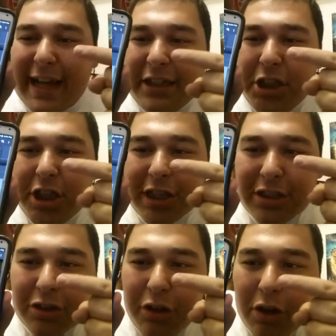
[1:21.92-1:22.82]
and
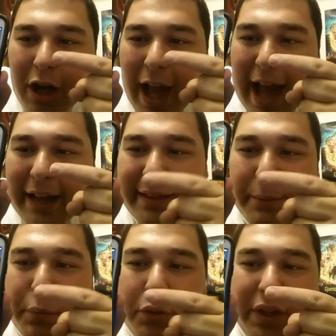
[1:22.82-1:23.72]
just look at
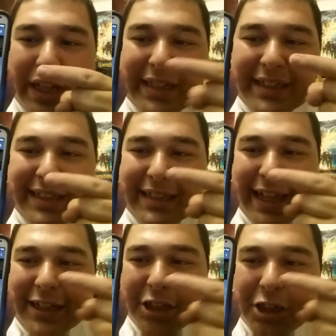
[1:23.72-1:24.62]
the movie,
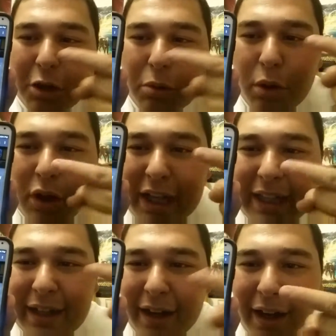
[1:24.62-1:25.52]
and just go look
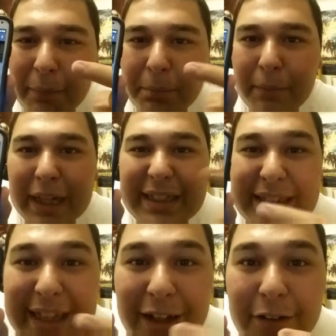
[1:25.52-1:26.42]
it up
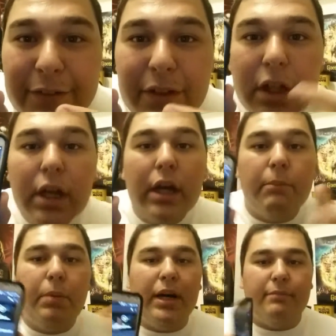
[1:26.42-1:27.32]
myself.
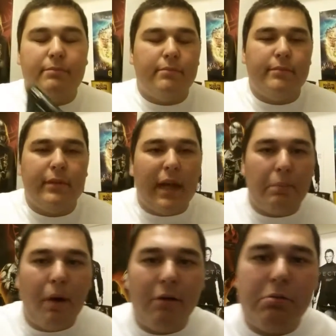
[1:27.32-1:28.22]
But
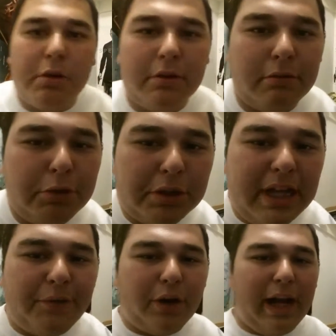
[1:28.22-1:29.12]
that probably will
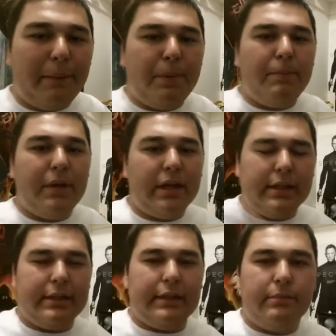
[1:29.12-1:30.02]
never happen
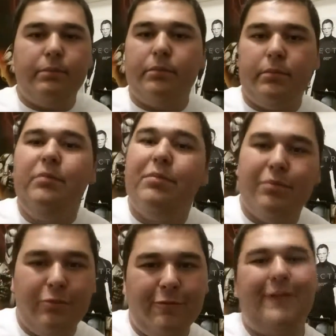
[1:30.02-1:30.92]
because,
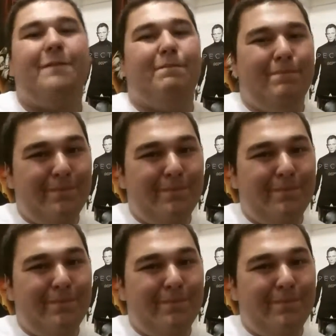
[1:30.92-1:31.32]
well,